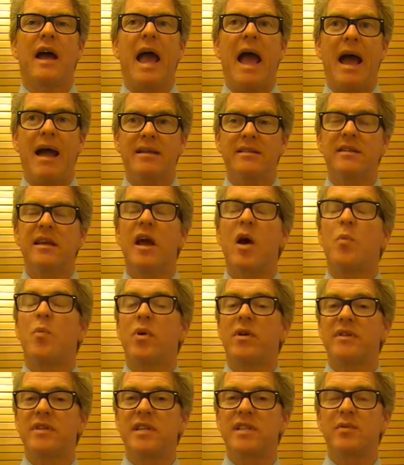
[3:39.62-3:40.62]
ask a
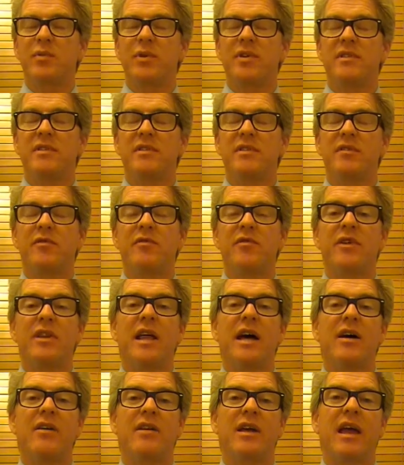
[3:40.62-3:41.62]
participant to fill
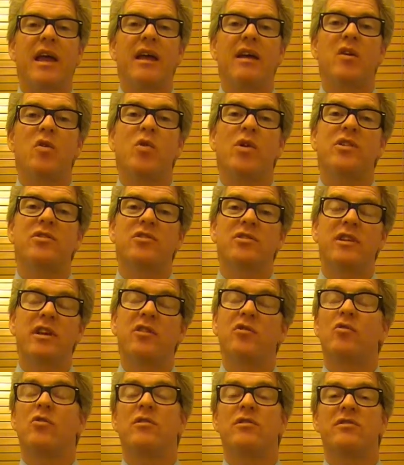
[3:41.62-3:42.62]
out a
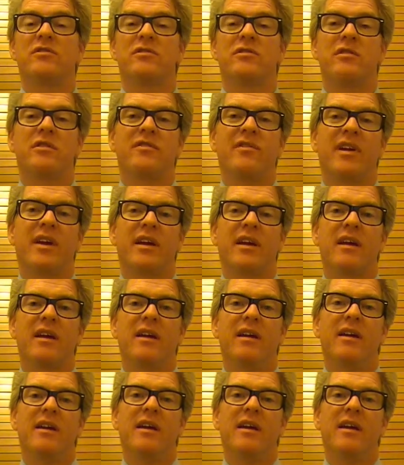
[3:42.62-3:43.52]
questionnaire or a survey,